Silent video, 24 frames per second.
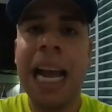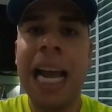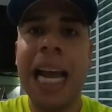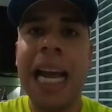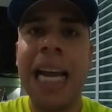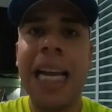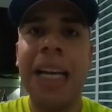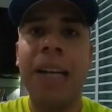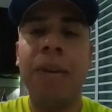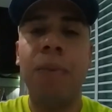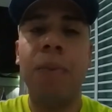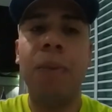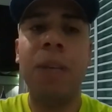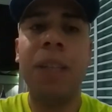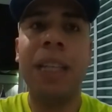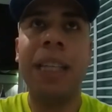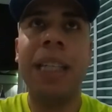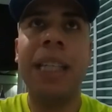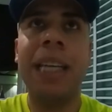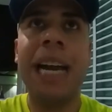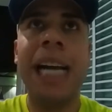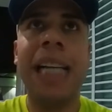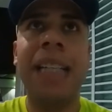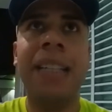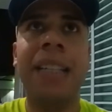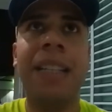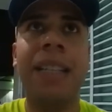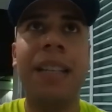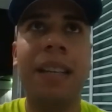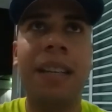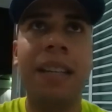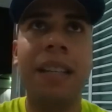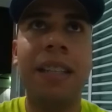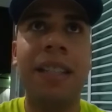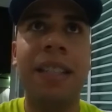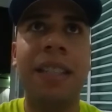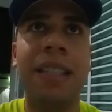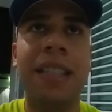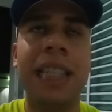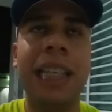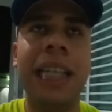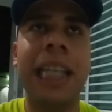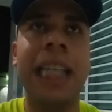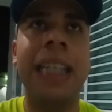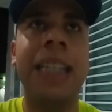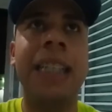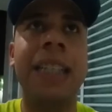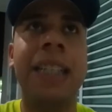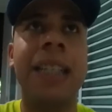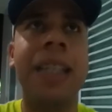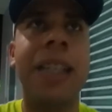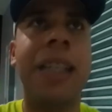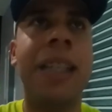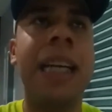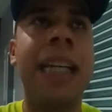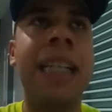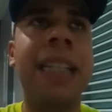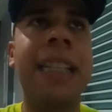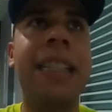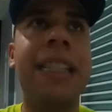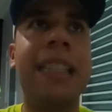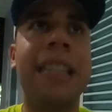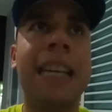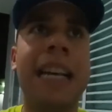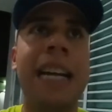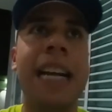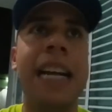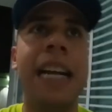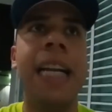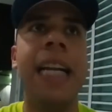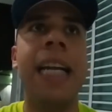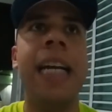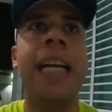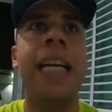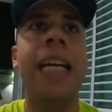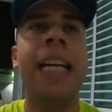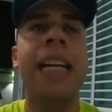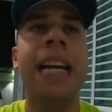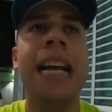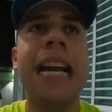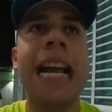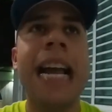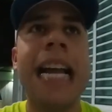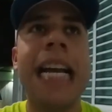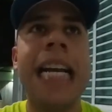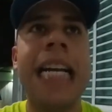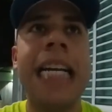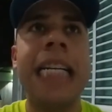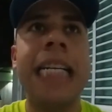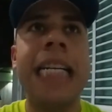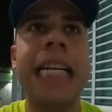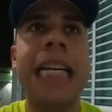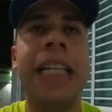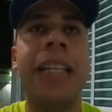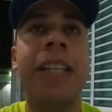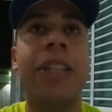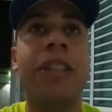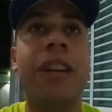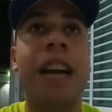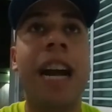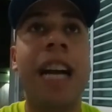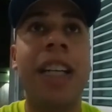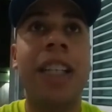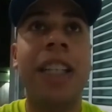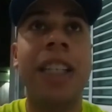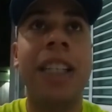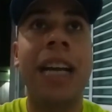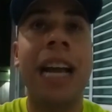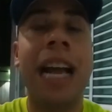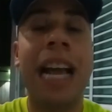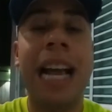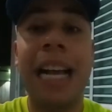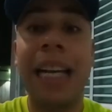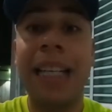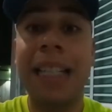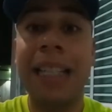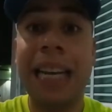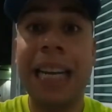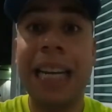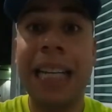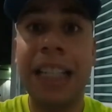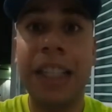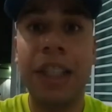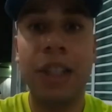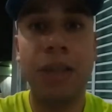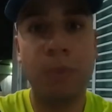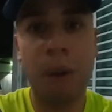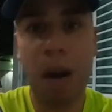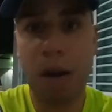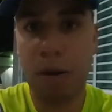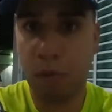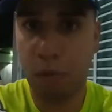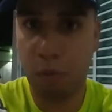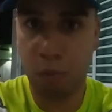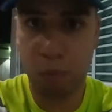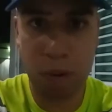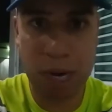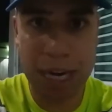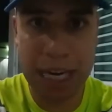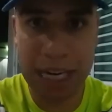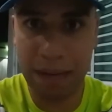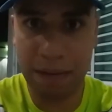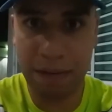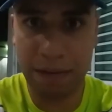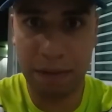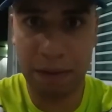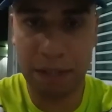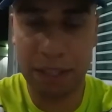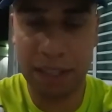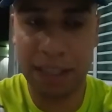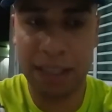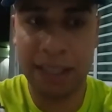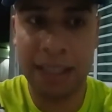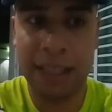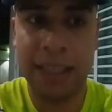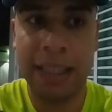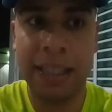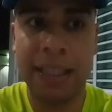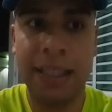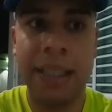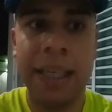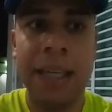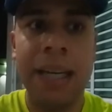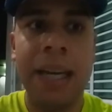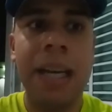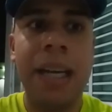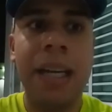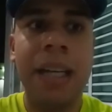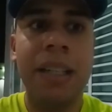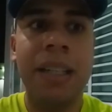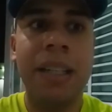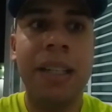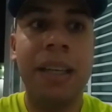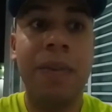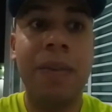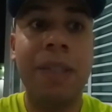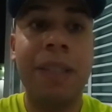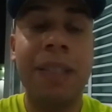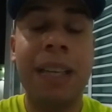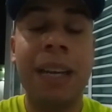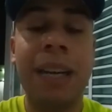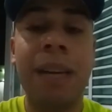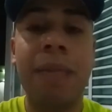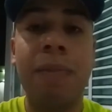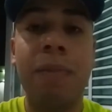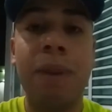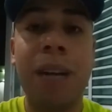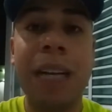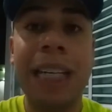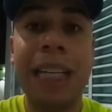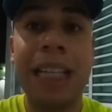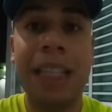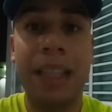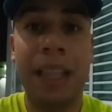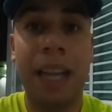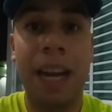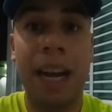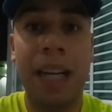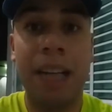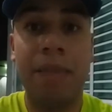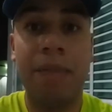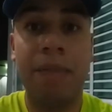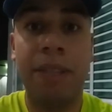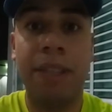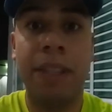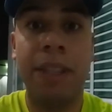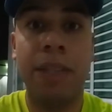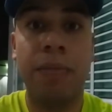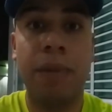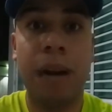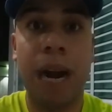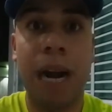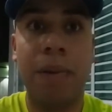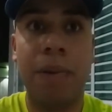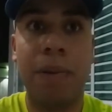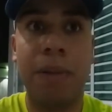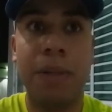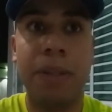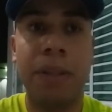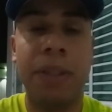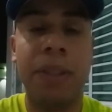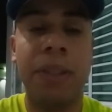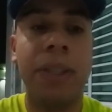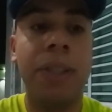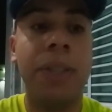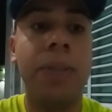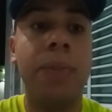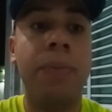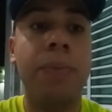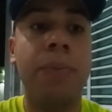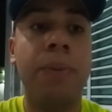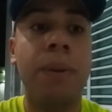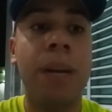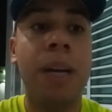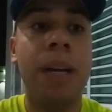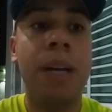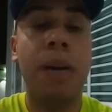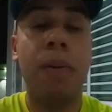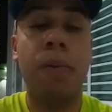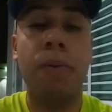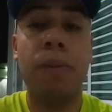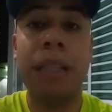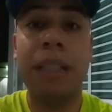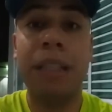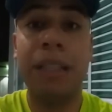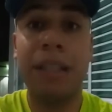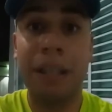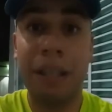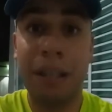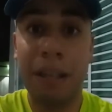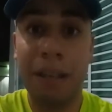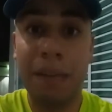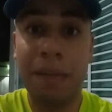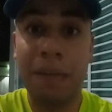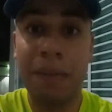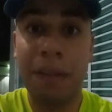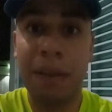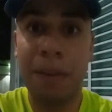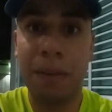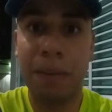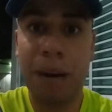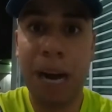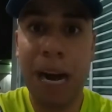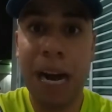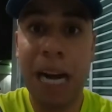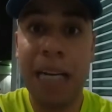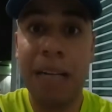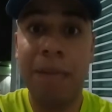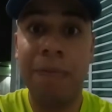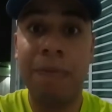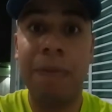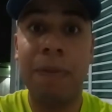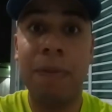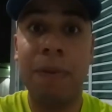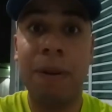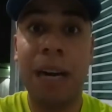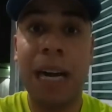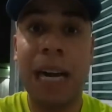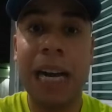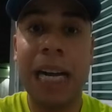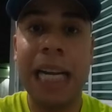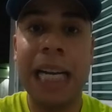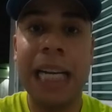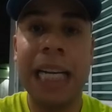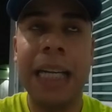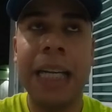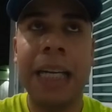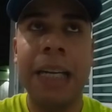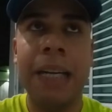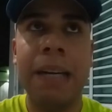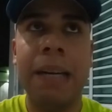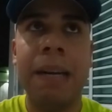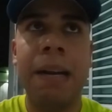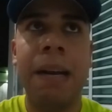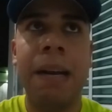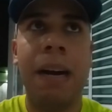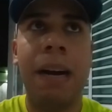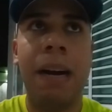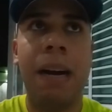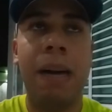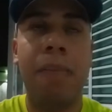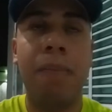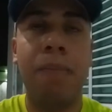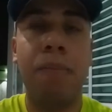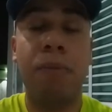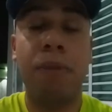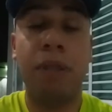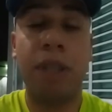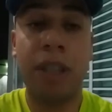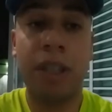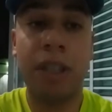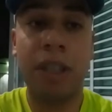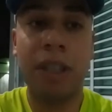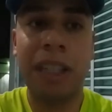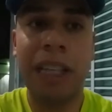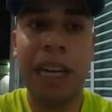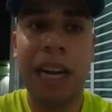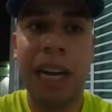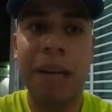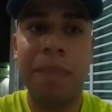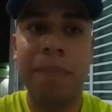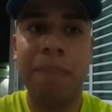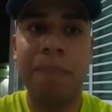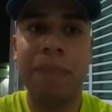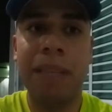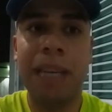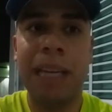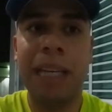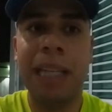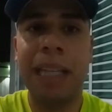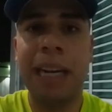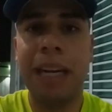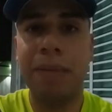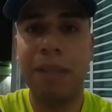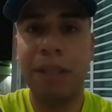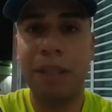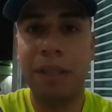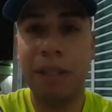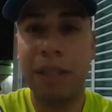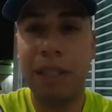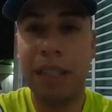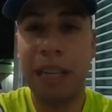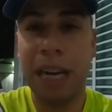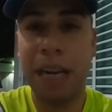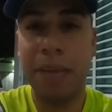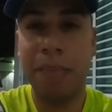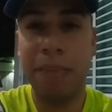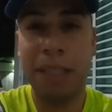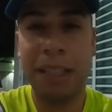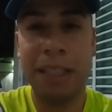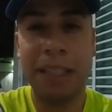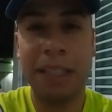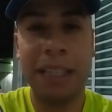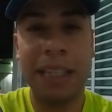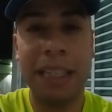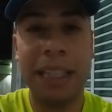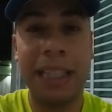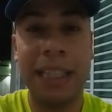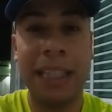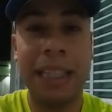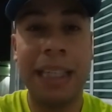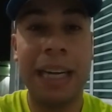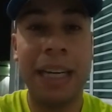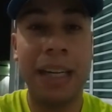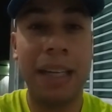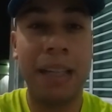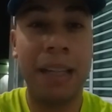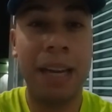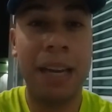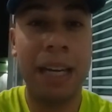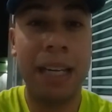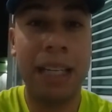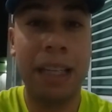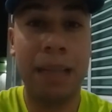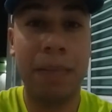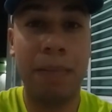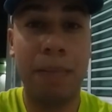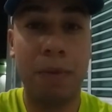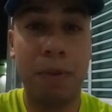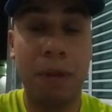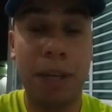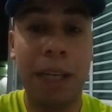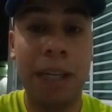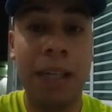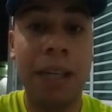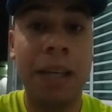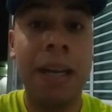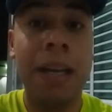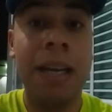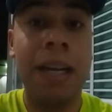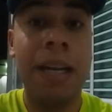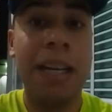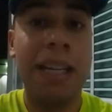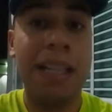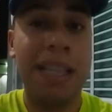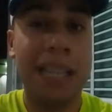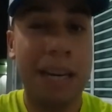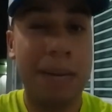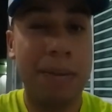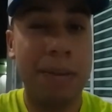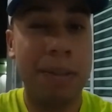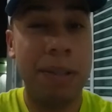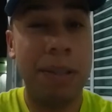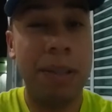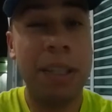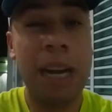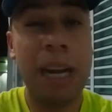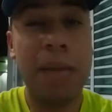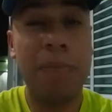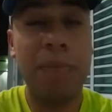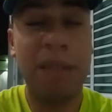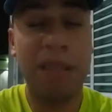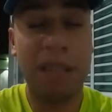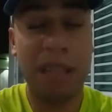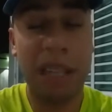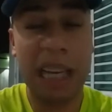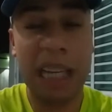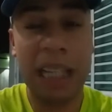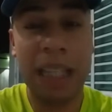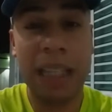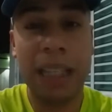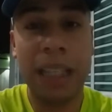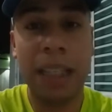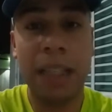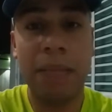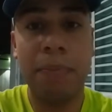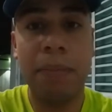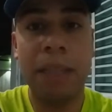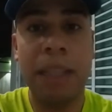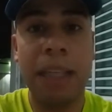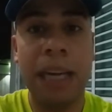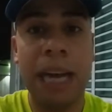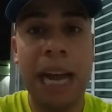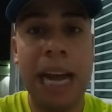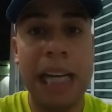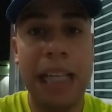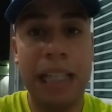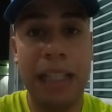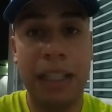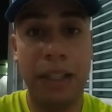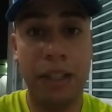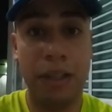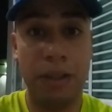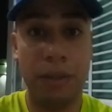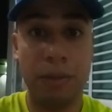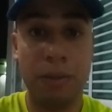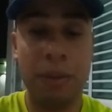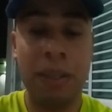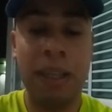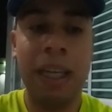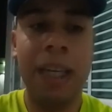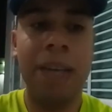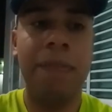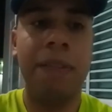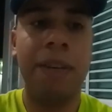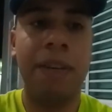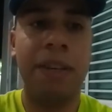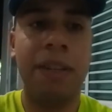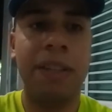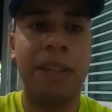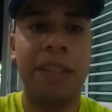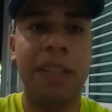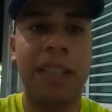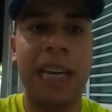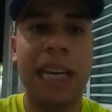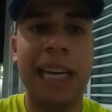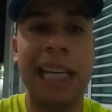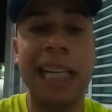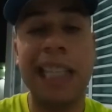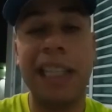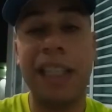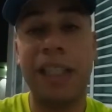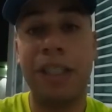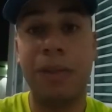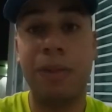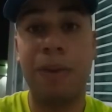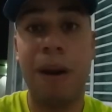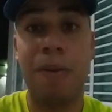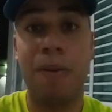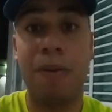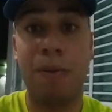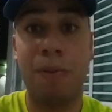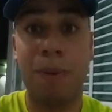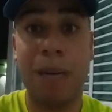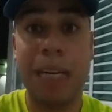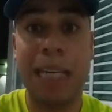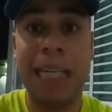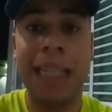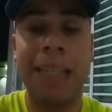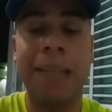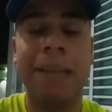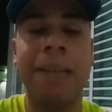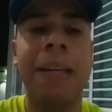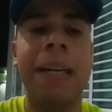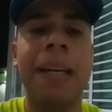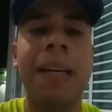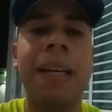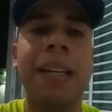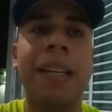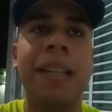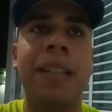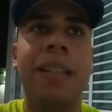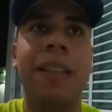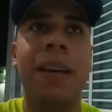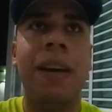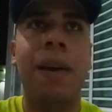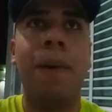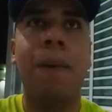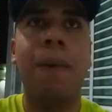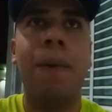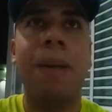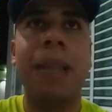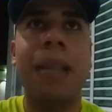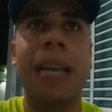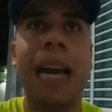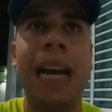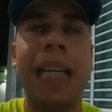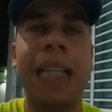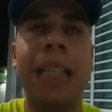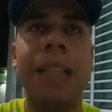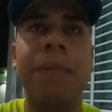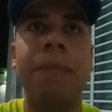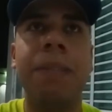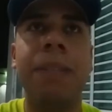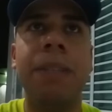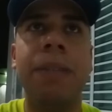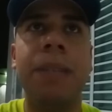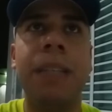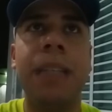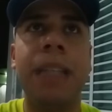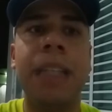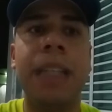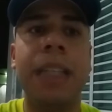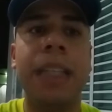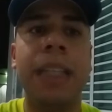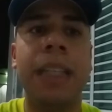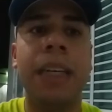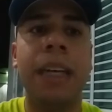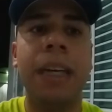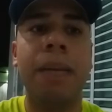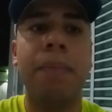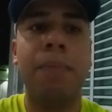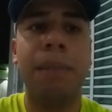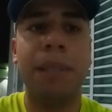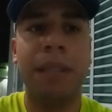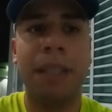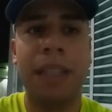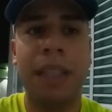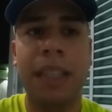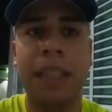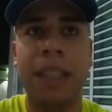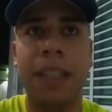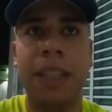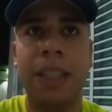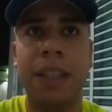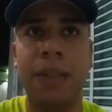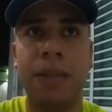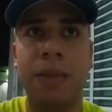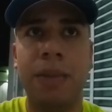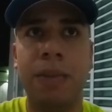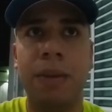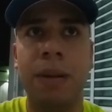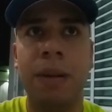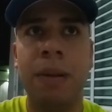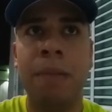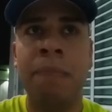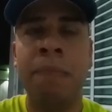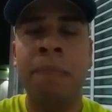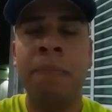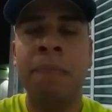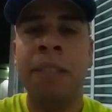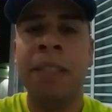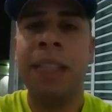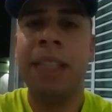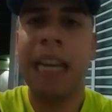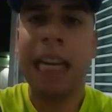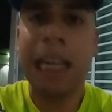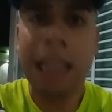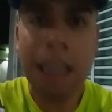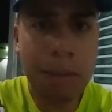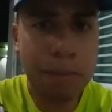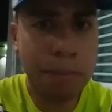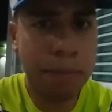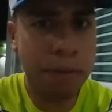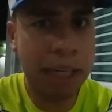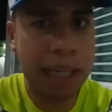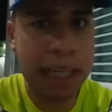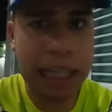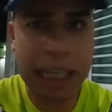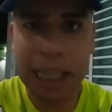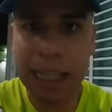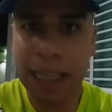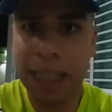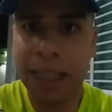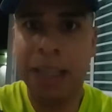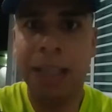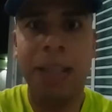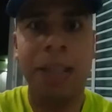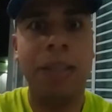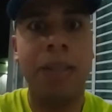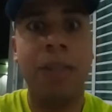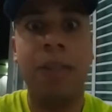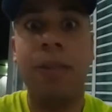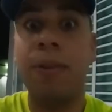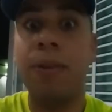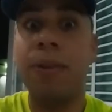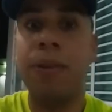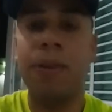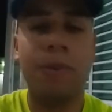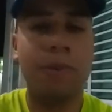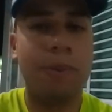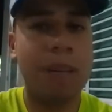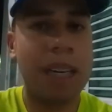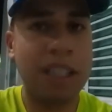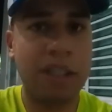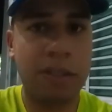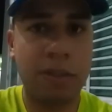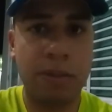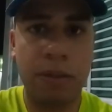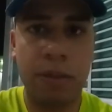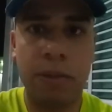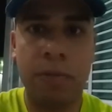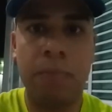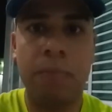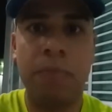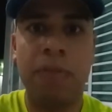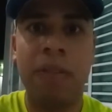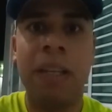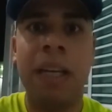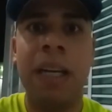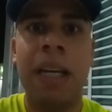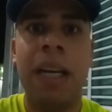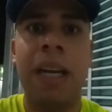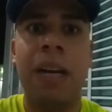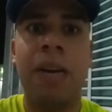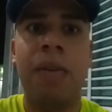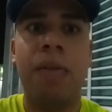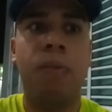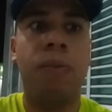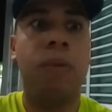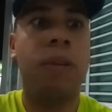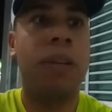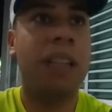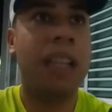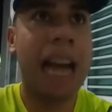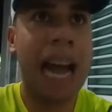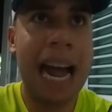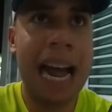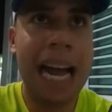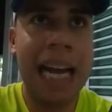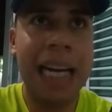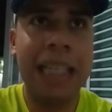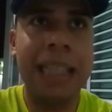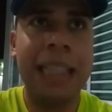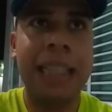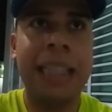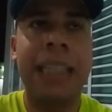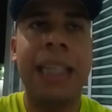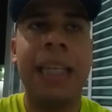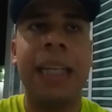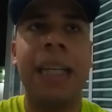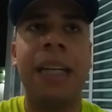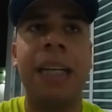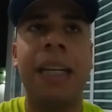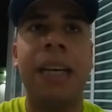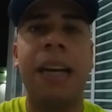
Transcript: And what the DAS does is, let's say an attraction has a 2 hour wait, for instance. So instead of waiting in line for 2 hours, you reserve the ride for a return time. And that return time, let's say it's 10 o'clock in the morning, that return time is likely going to be at noon if there's a 2 hour wait. So that gives you the ability to take a break, go to the restrooms, relax,